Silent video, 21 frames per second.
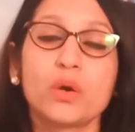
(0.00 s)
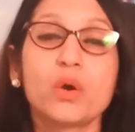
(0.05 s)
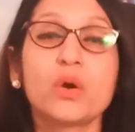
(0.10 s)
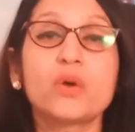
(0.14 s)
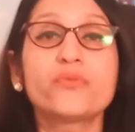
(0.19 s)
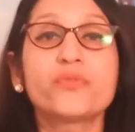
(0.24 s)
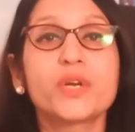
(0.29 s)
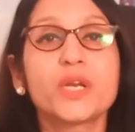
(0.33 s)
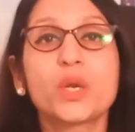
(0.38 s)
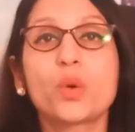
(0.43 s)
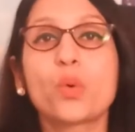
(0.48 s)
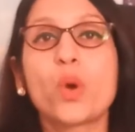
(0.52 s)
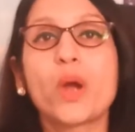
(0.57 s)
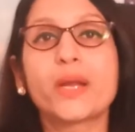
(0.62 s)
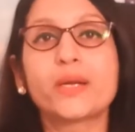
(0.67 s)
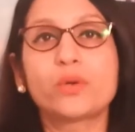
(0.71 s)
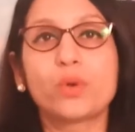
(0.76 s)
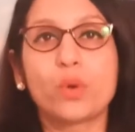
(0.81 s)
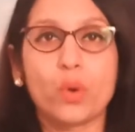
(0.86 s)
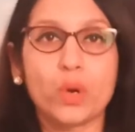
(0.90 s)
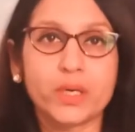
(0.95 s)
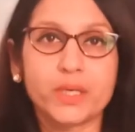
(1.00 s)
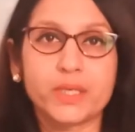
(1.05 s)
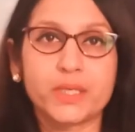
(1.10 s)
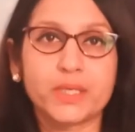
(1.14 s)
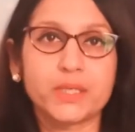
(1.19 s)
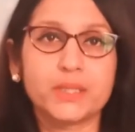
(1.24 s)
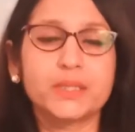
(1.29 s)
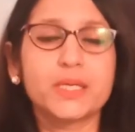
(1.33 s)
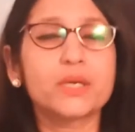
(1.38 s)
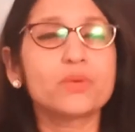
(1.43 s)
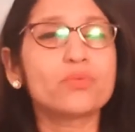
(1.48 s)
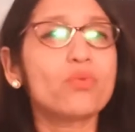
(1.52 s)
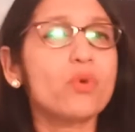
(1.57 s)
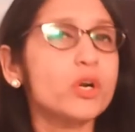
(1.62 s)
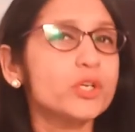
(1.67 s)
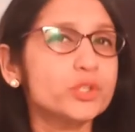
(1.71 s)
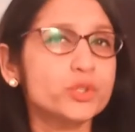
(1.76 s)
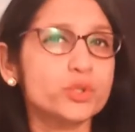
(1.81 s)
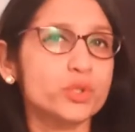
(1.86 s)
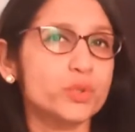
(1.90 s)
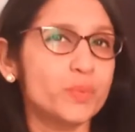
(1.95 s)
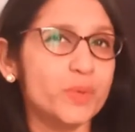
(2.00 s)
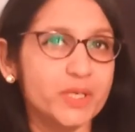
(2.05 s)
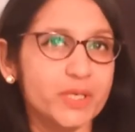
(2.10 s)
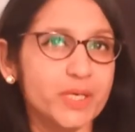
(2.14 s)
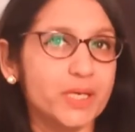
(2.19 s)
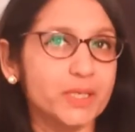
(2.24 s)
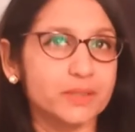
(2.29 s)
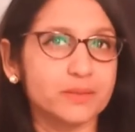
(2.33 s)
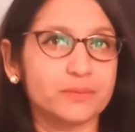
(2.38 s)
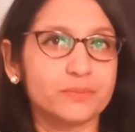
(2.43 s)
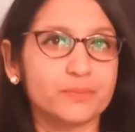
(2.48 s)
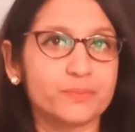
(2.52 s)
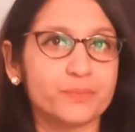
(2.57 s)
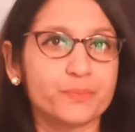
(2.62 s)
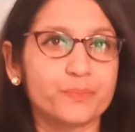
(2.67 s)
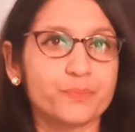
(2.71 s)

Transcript: of required quality, then what should be done?